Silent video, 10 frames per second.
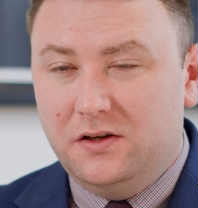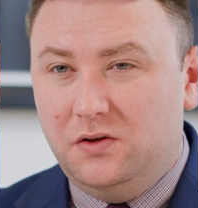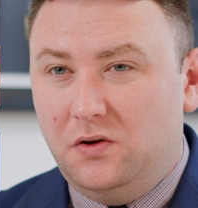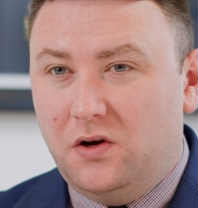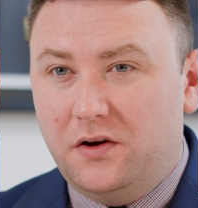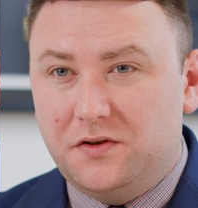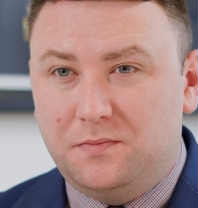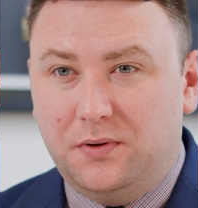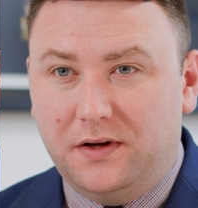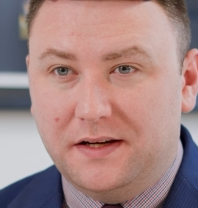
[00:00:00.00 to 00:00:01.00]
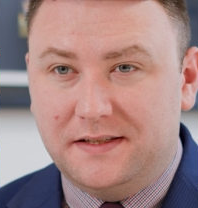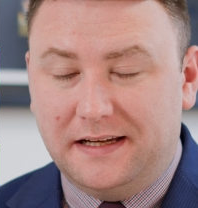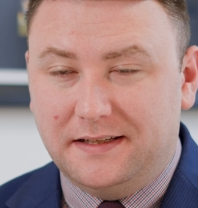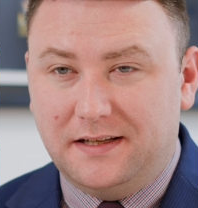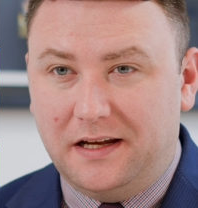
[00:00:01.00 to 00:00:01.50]
You can't just put in a
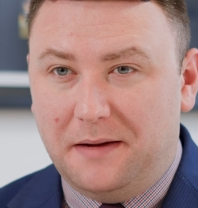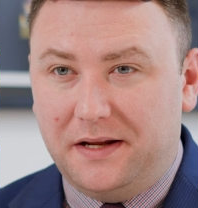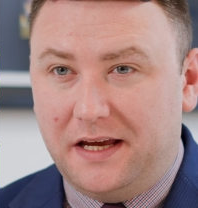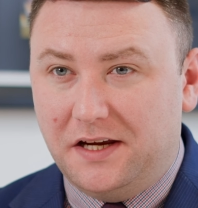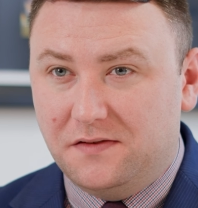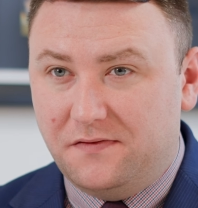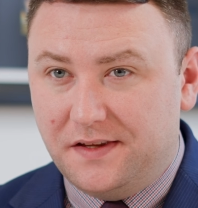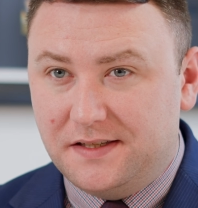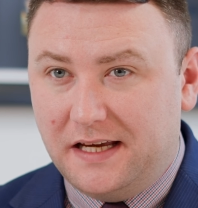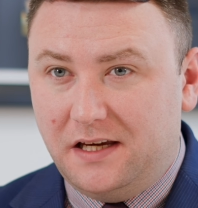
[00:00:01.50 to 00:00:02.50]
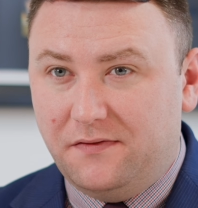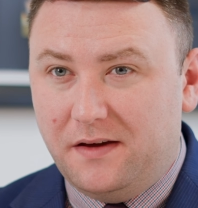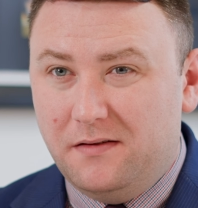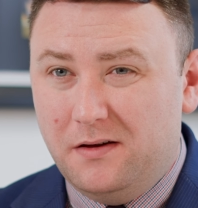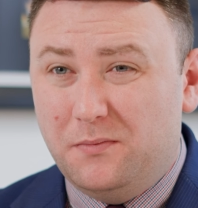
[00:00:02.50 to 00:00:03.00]
set aside application for the sake of
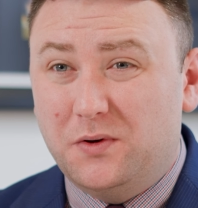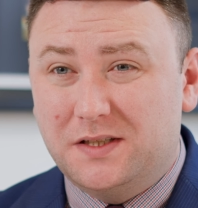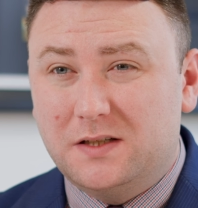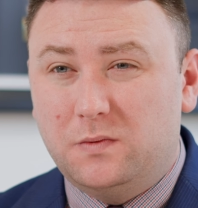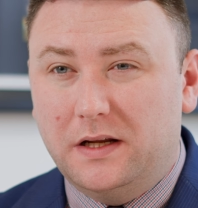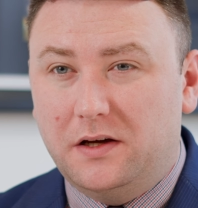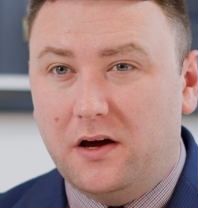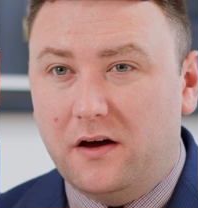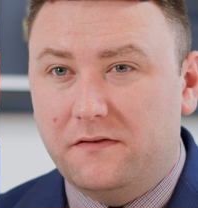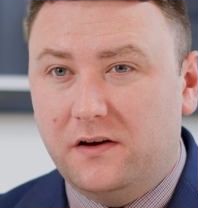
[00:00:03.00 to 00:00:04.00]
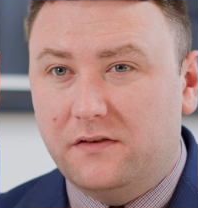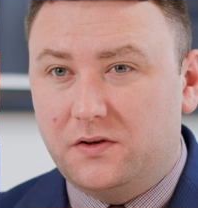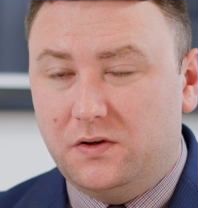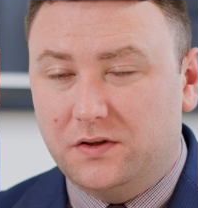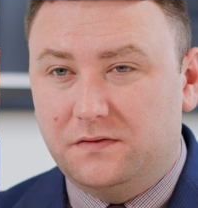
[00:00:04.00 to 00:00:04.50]
it, because this will incur further
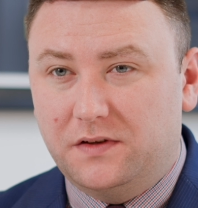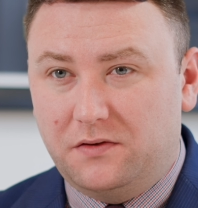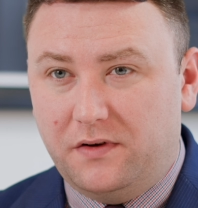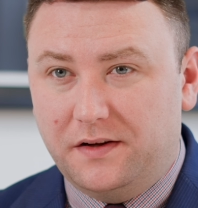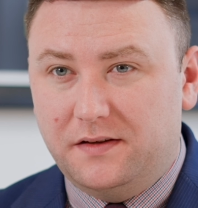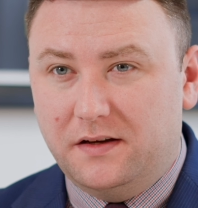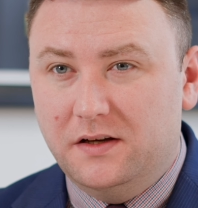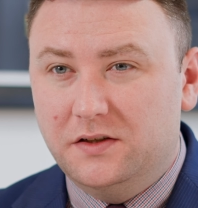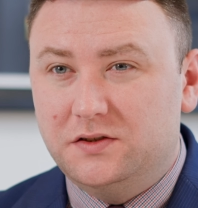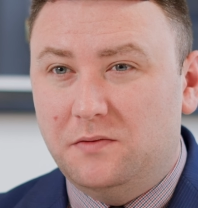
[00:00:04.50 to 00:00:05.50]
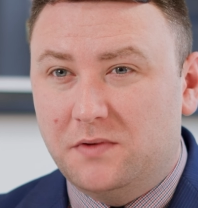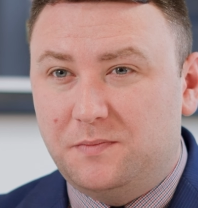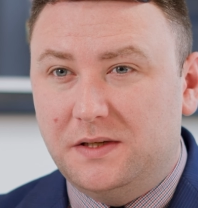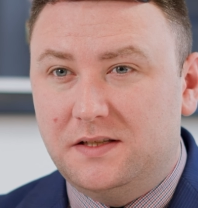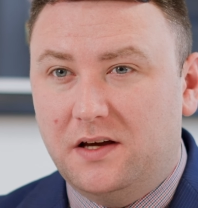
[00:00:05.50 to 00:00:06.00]
costs for the creditor, so you
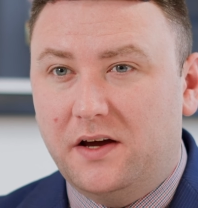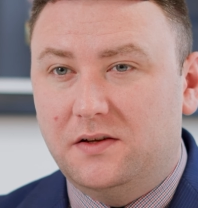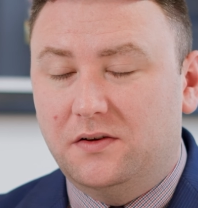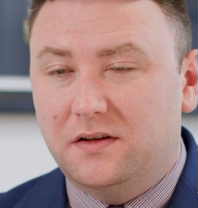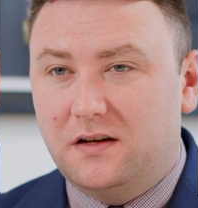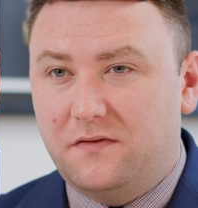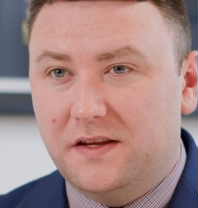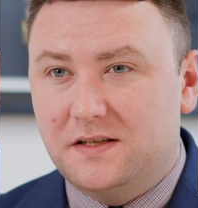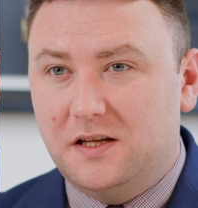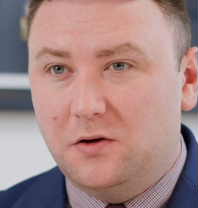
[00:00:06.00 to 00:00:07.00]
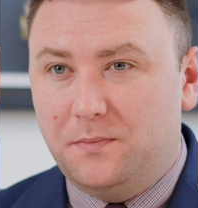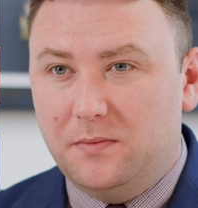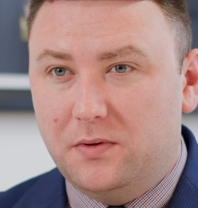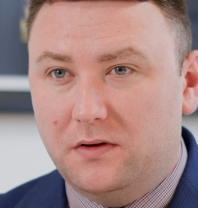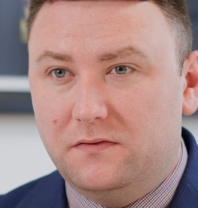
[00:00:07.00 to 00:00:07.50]
must be certain on the defence that you'll be
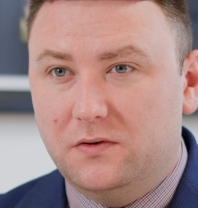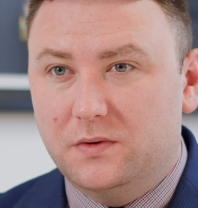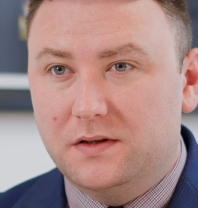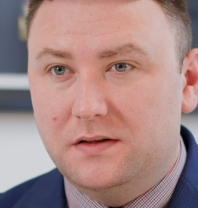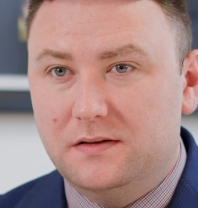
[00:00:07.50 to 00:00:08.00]
putting forward.